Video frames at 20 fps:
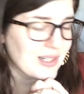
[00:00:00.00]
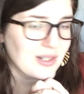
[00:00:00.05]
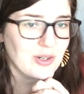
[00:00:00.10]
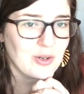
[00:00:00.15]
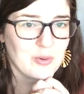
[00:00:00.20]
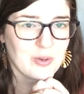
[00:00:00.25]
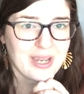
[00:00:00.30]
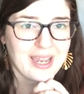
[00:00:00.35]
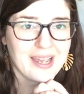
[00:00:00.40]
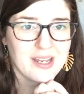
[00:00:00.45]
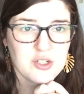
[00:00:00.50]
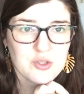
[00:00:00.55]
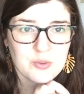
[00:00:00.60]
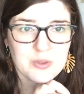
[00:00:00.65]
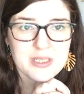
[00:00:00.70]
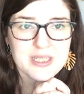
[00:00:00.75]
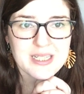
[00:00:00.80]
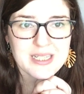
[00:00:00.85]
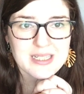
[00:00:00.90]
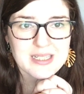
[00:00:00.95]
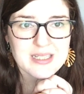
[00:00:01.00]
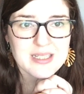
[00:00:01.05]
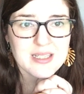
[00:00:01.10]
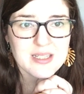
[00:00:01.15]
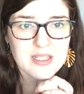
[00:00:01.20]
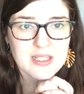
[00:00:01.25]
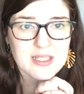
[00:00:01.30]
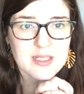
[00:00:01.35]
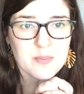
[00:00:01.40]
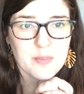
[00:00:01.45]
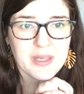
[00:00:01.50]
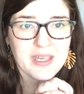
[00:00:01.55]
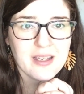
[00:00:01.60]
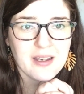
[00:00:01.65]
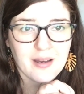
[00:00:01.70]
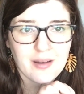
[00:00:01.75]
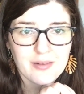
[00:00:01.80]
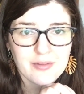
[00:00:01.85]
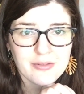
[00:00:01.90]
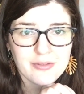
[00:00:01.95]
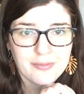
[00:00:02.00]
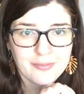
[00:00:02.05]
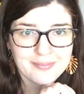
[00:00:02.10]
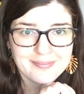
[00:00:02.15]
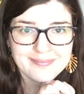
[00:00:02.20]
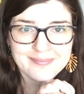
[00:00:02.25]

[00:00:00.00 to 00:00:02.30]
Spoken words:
No casualties to speak of,